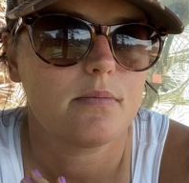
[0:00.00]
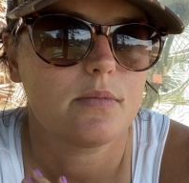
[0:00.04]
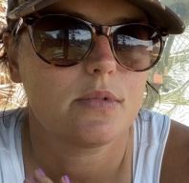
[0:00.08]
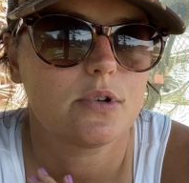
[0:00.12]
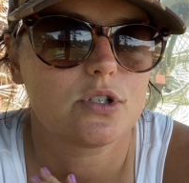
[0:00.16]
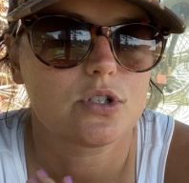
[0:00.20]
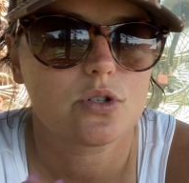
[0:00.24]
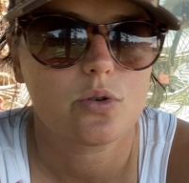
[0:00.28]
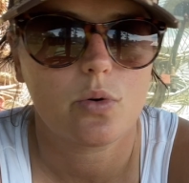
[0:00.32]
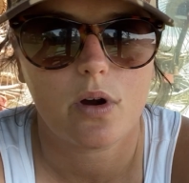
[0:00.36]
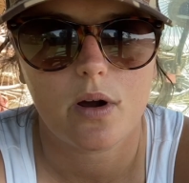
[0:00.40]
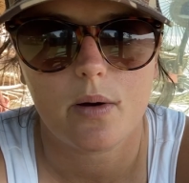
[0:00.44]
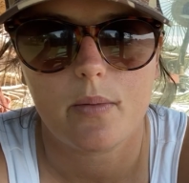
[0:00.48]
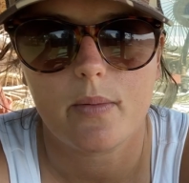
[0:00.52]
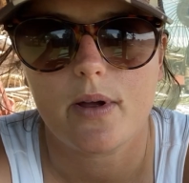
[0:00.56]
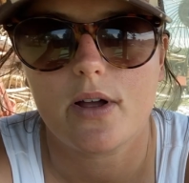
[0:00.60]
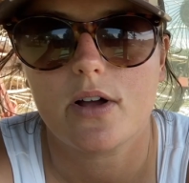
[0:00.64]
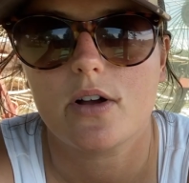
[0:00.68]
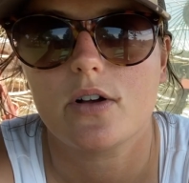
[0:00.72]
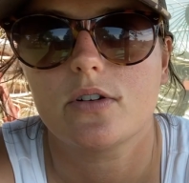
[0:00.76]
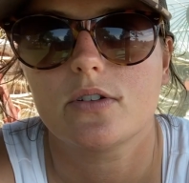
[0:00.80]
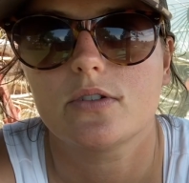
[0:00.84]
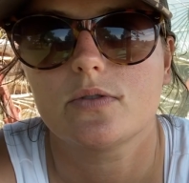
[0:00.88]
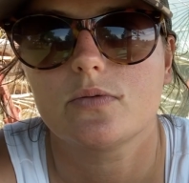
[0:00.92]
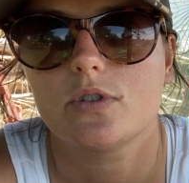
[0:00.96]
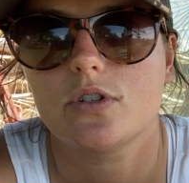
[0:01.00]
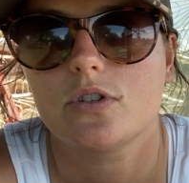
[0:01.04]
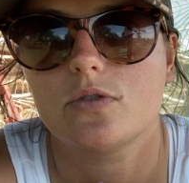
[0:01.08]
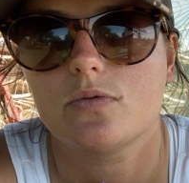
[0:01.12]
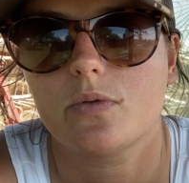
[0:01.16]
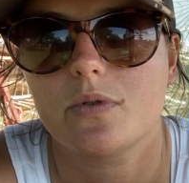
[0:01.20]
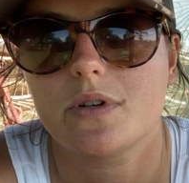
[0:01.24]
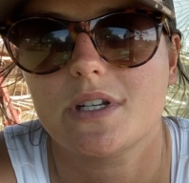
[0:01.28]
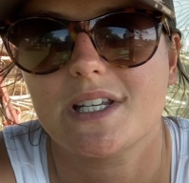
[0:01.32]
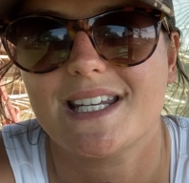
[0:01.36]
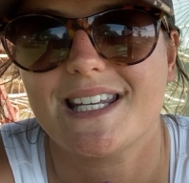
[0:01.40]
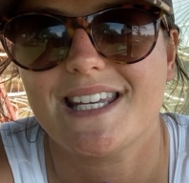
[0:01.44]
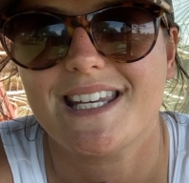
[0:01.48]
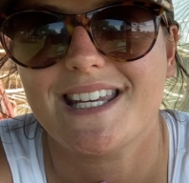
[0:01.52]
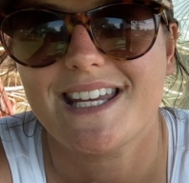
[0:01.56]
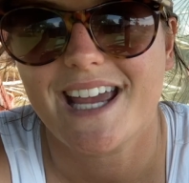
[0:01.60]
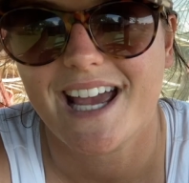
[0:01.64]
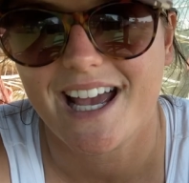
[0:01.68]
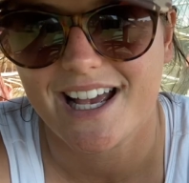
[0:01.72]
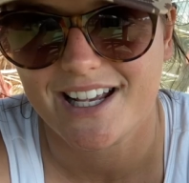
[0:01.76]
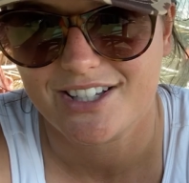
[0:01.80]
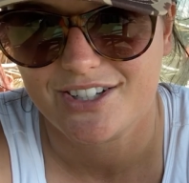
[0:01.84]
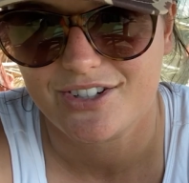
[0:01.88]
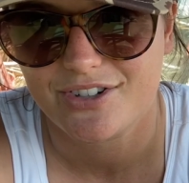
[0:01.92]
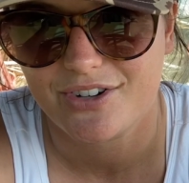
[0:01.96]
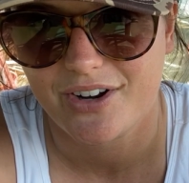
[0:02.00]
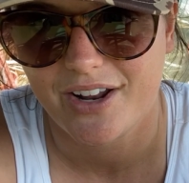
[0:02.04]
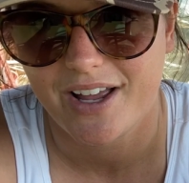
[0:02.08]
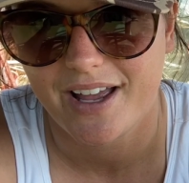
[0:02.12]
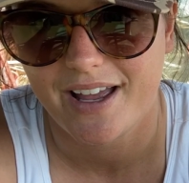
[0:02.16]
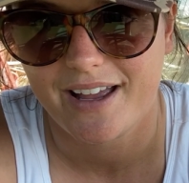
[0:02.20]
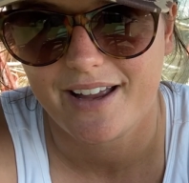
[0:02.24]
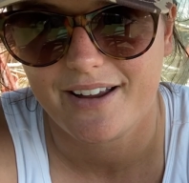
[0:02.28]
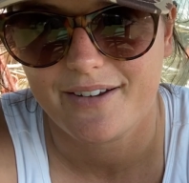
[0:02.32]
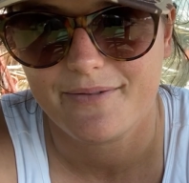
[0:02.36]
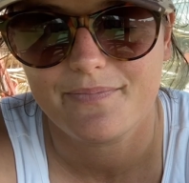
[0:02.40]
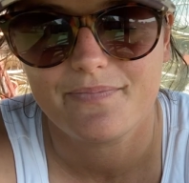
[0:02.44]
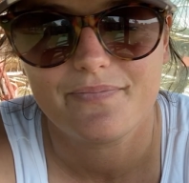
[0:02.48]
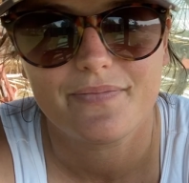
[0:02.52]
Square bales, which is what we did yesterday.